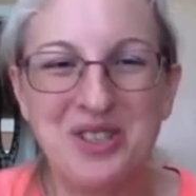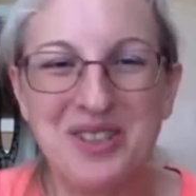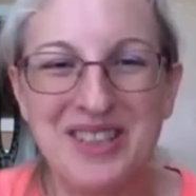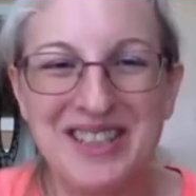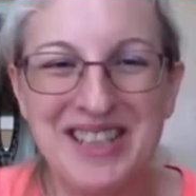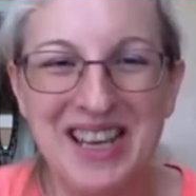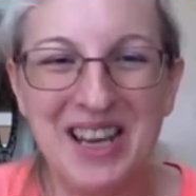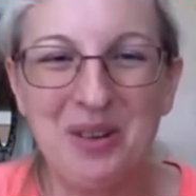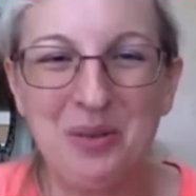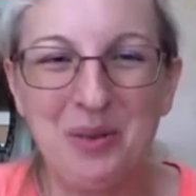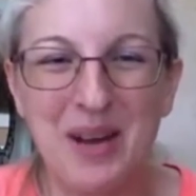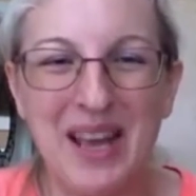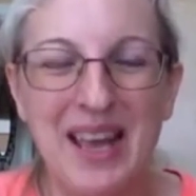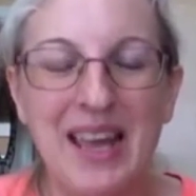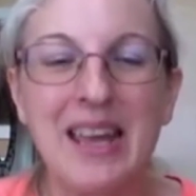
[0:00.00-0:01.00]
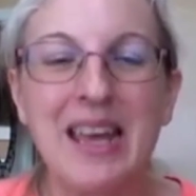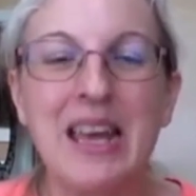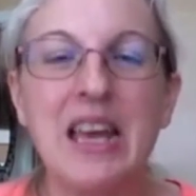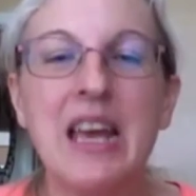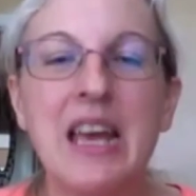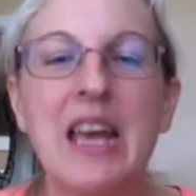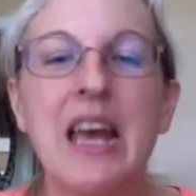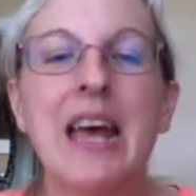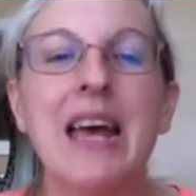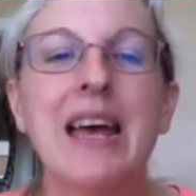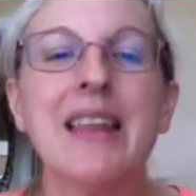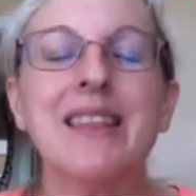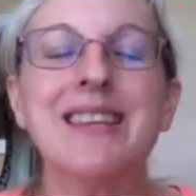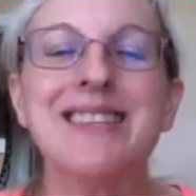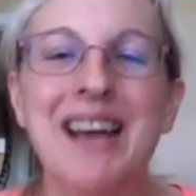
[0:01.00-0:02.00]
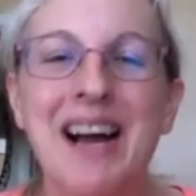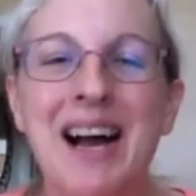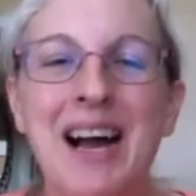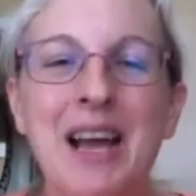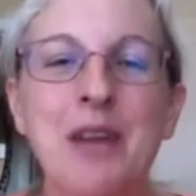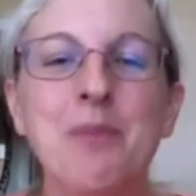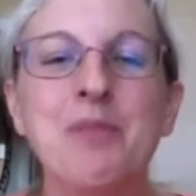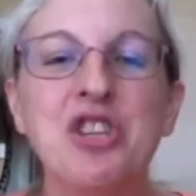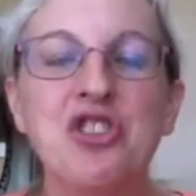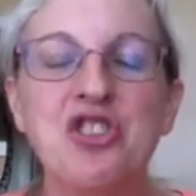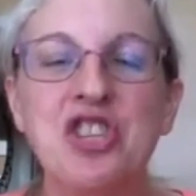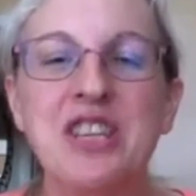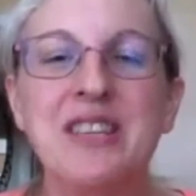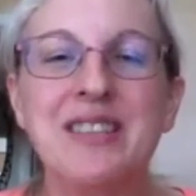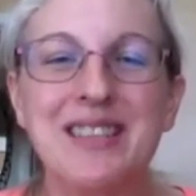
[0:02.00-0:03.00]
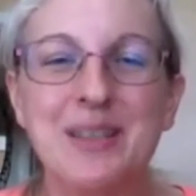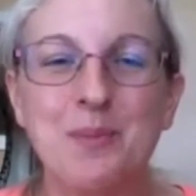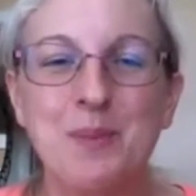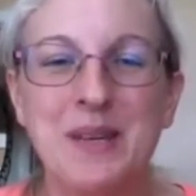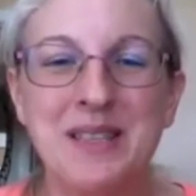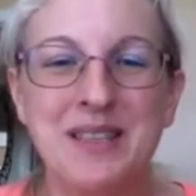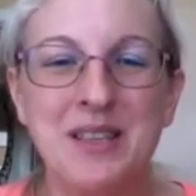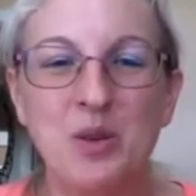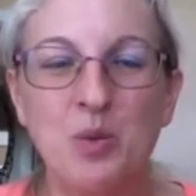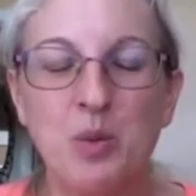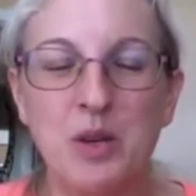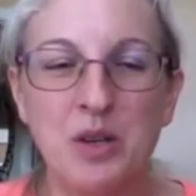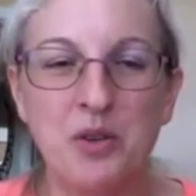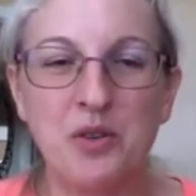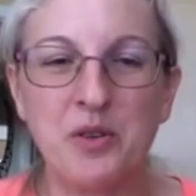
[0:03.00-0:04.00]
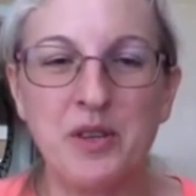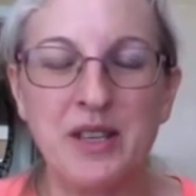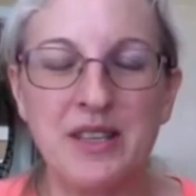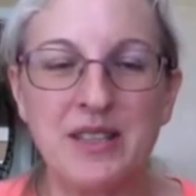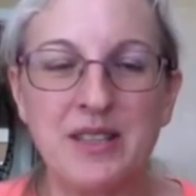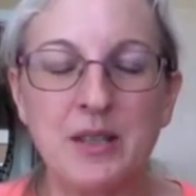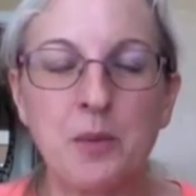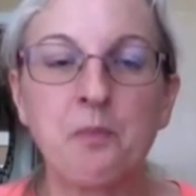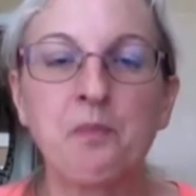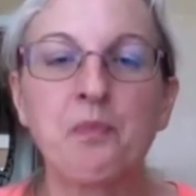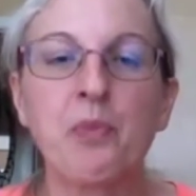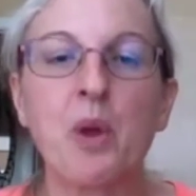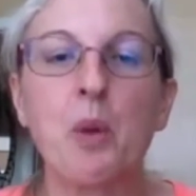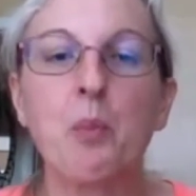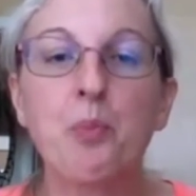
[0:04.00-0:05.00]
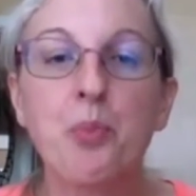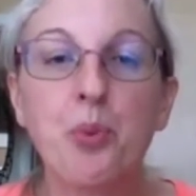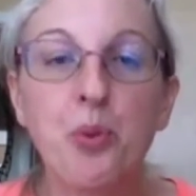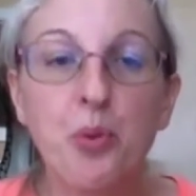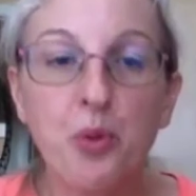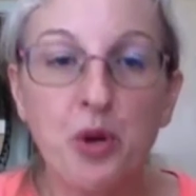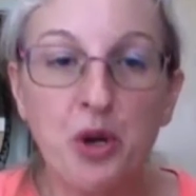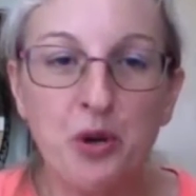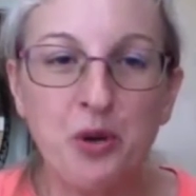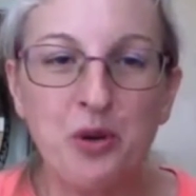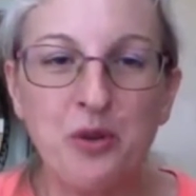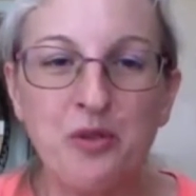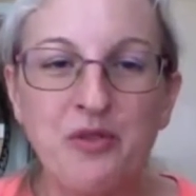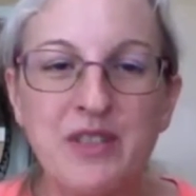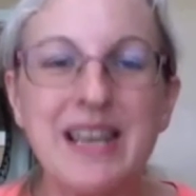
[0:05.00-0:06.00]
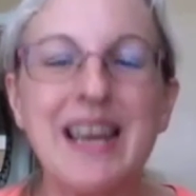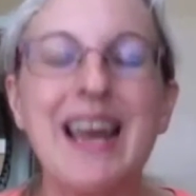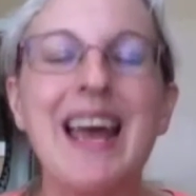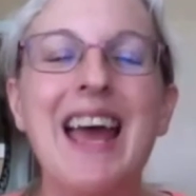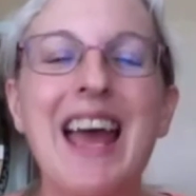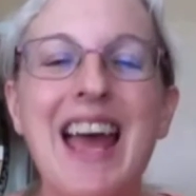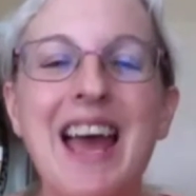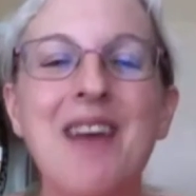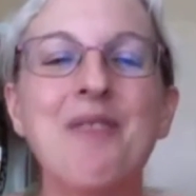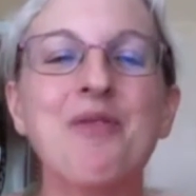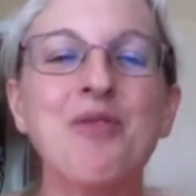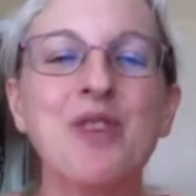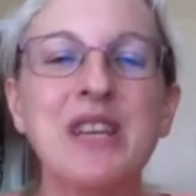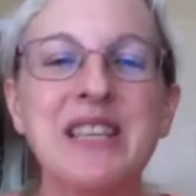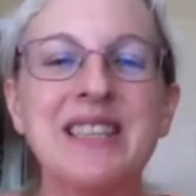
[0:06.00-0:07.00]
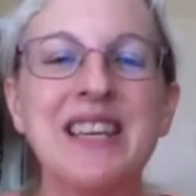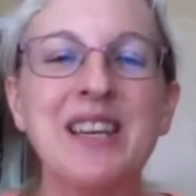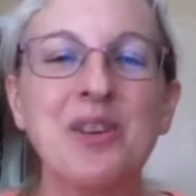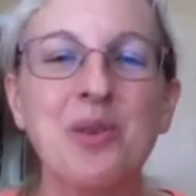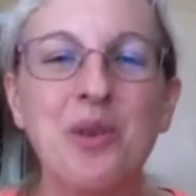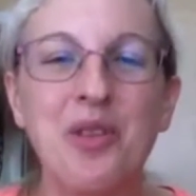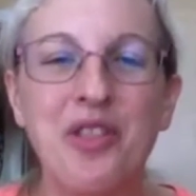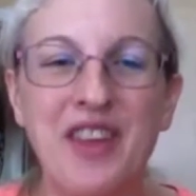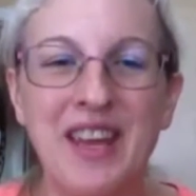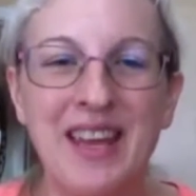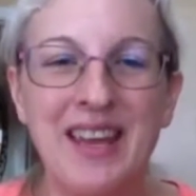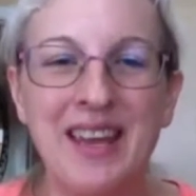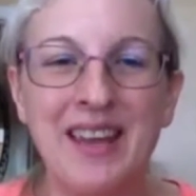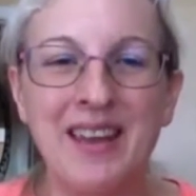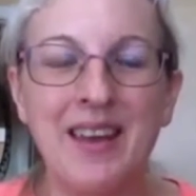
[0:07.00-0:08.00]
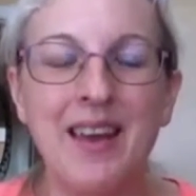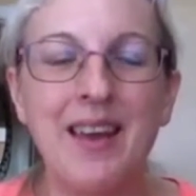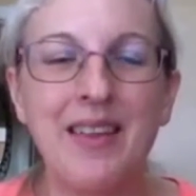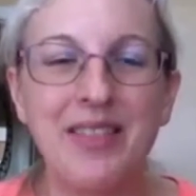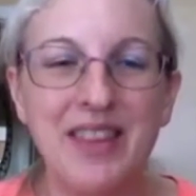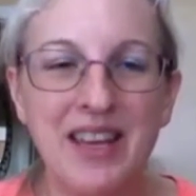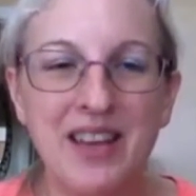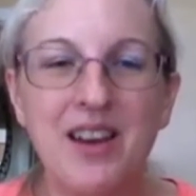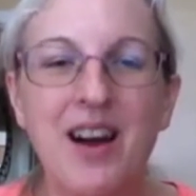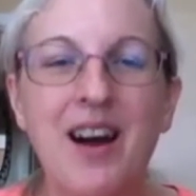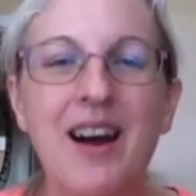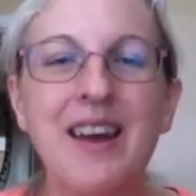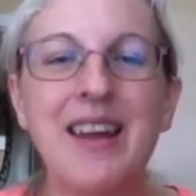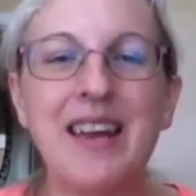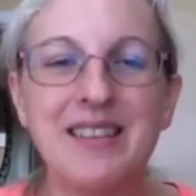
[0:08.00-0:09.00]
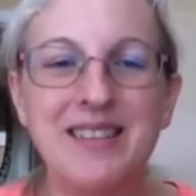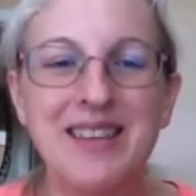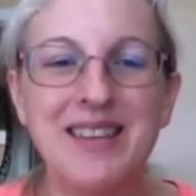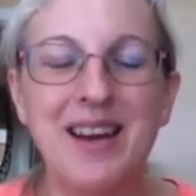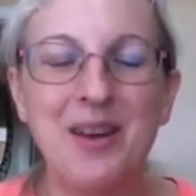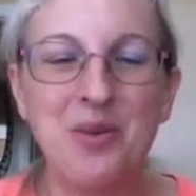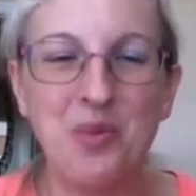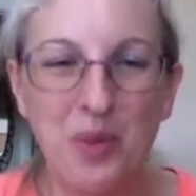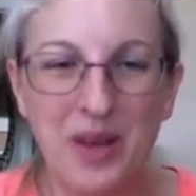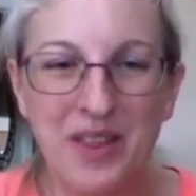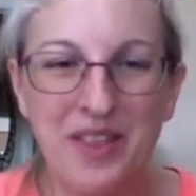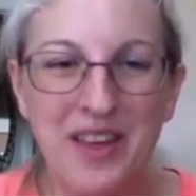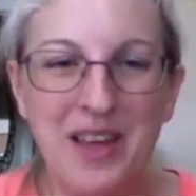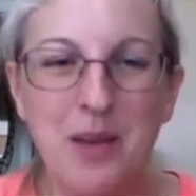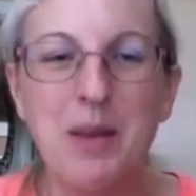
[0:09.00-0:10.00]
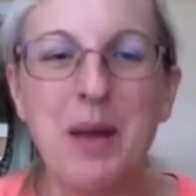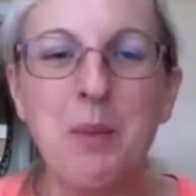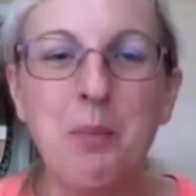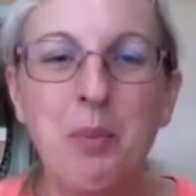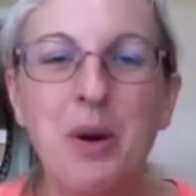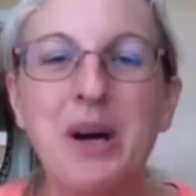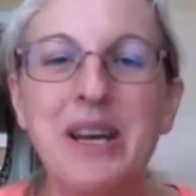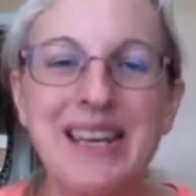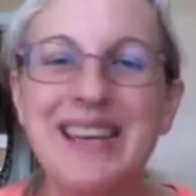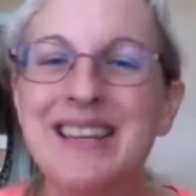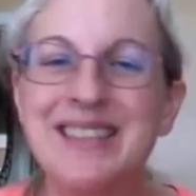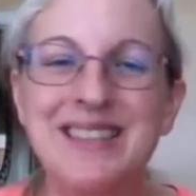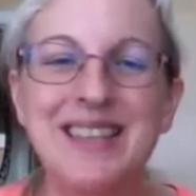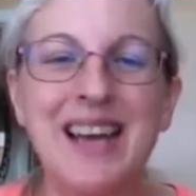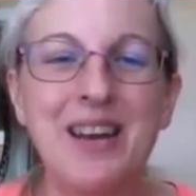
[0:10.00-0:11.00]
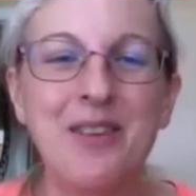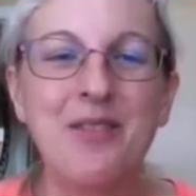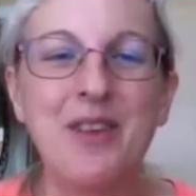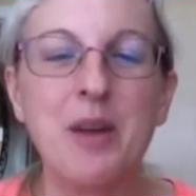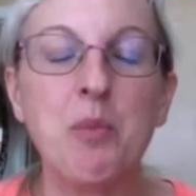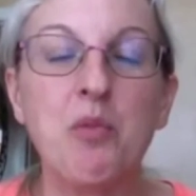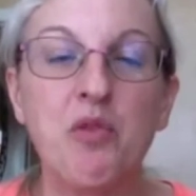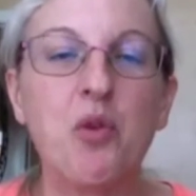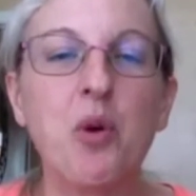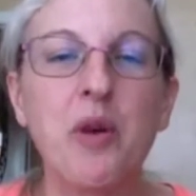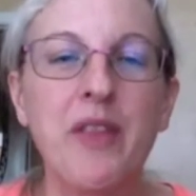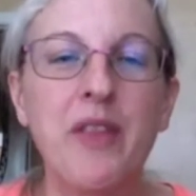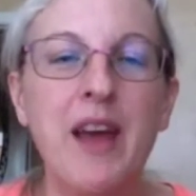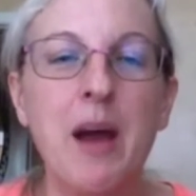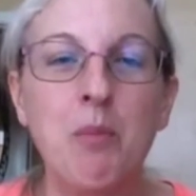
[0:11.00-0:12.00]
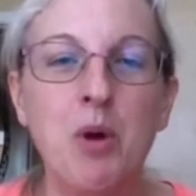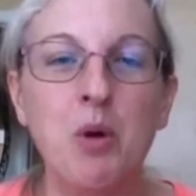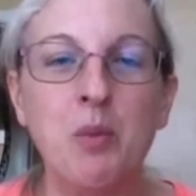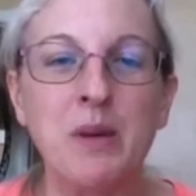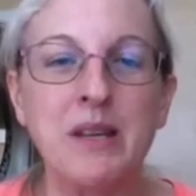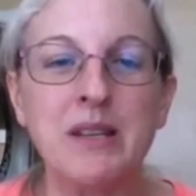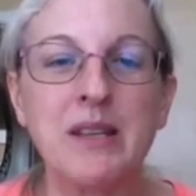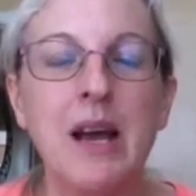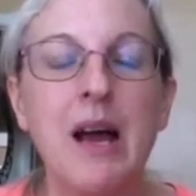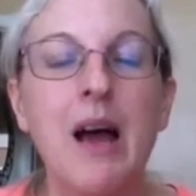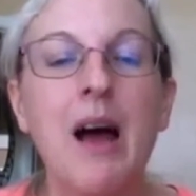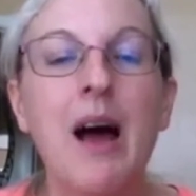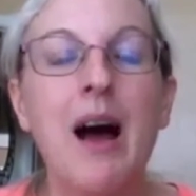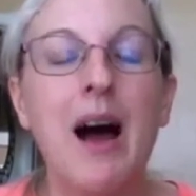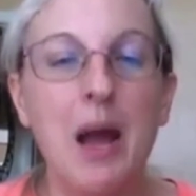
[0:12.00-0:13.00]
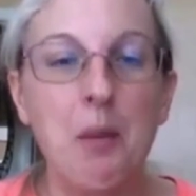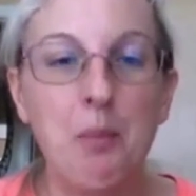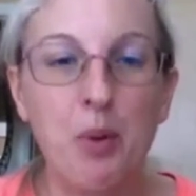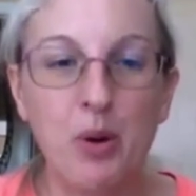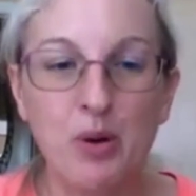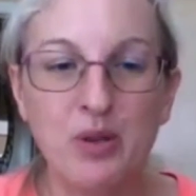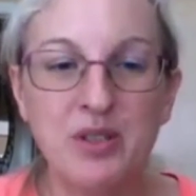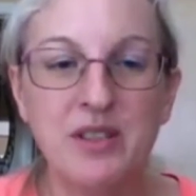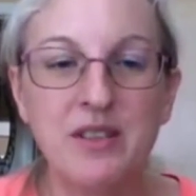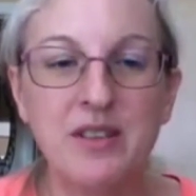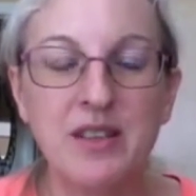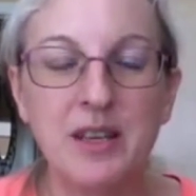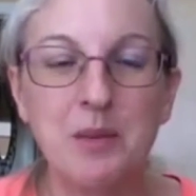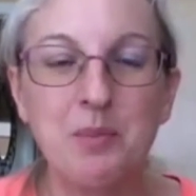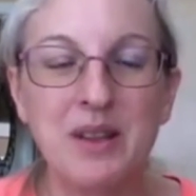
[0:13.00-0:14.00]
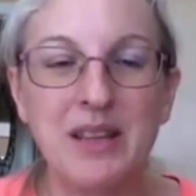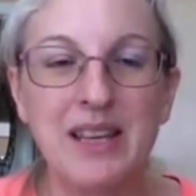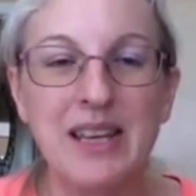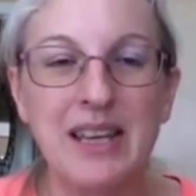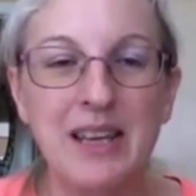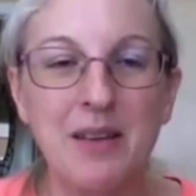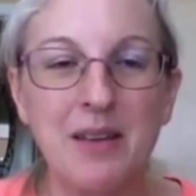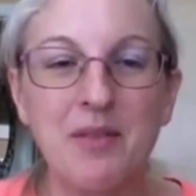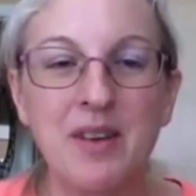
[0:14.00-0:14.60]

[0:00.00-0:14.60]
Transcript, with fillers: to take away the time that Jesus spent in the wilderness proved every single thing that God had done with him and put inside of him for that moment. I personally believe